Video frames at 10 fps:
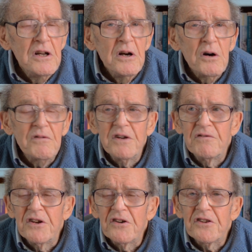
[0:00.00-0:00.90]
of an
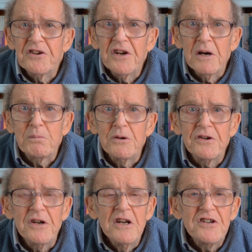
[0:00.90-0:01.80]
event that happened
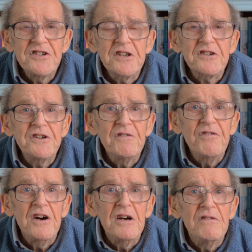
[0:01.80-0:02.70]

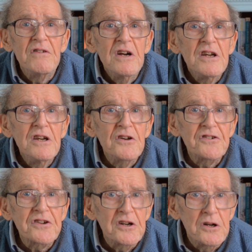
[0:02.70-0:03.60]
65 years
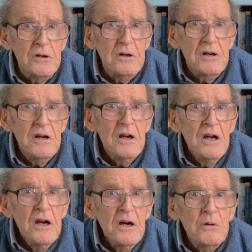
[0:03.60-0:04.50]
ago,
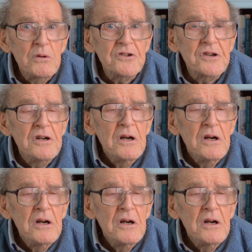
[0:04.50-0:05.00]
which